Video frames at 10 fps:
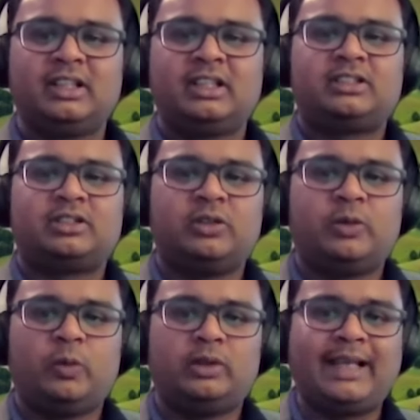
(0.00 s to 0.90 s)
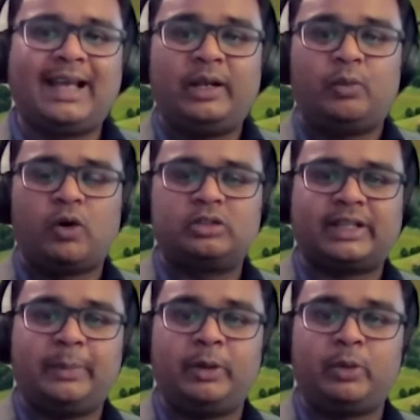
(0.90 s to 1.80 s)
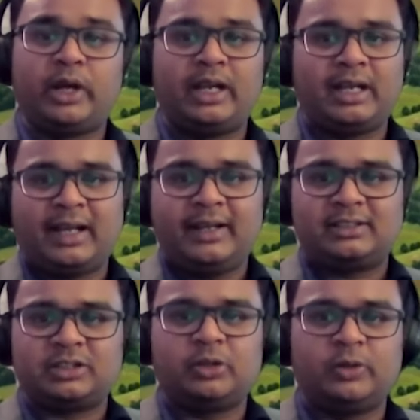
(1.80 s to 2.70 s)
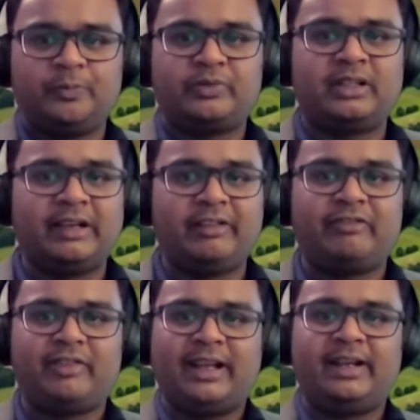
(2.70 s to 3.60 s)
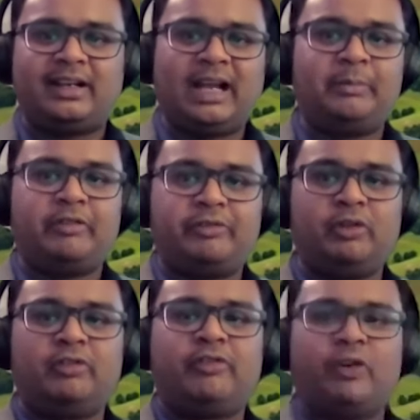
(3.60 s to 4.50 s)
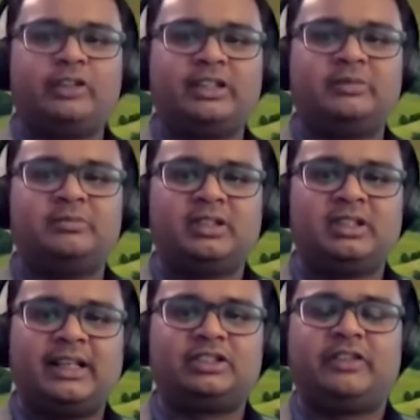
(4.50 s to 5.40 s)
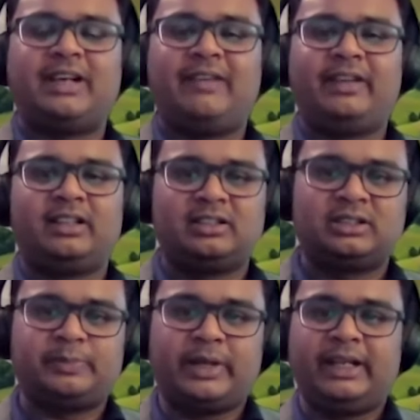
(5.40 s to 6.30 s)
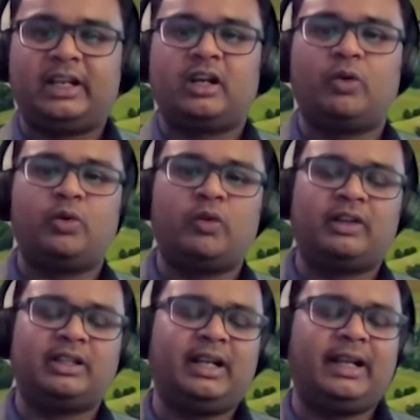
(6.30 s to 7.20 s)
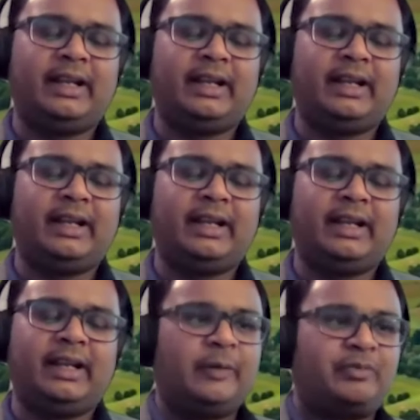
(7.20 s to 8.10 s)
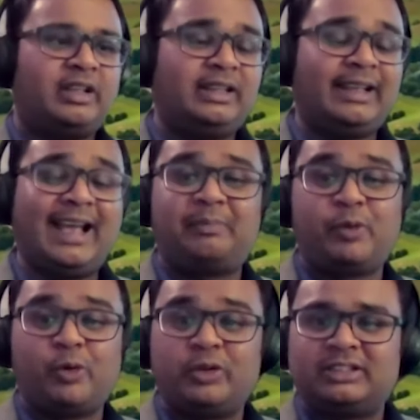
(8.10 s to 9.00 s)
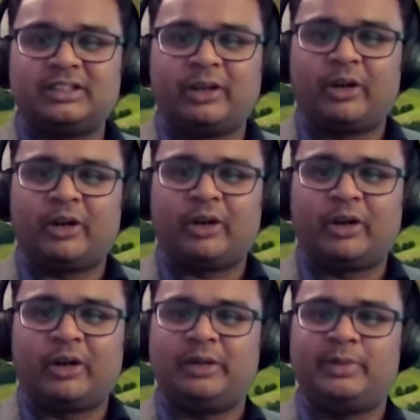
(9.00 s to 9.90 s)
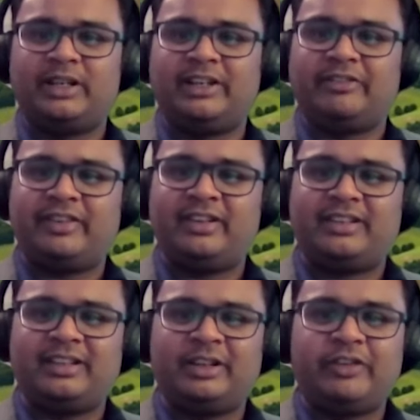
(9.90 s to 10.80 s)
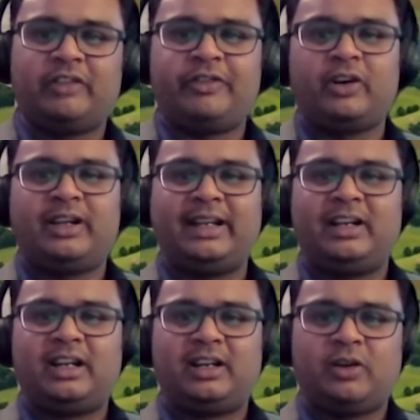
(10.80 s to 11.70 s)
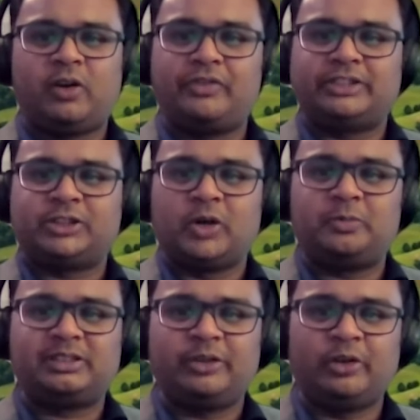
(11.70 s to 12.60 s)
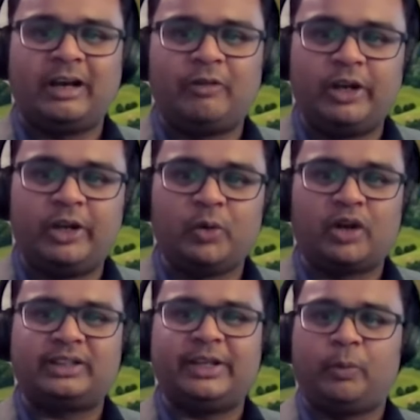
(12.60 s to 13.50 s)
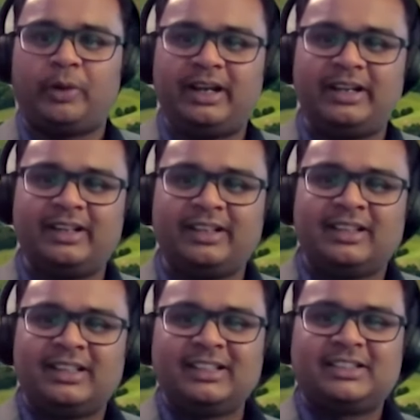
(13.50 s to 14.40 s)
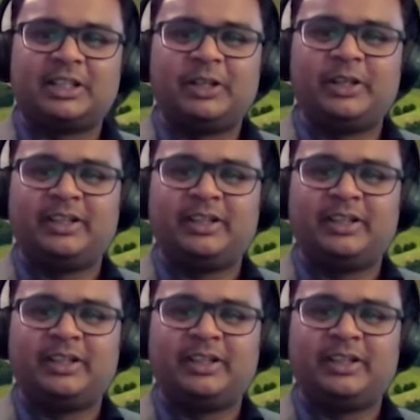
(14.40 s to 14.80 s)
So the airline wants to keep it very tight, so every flight can be full for them instead of spreading it out over the day. The airports are looking a bit different, and if you got 10 coffee shops, you have only 2 or 3 operating. So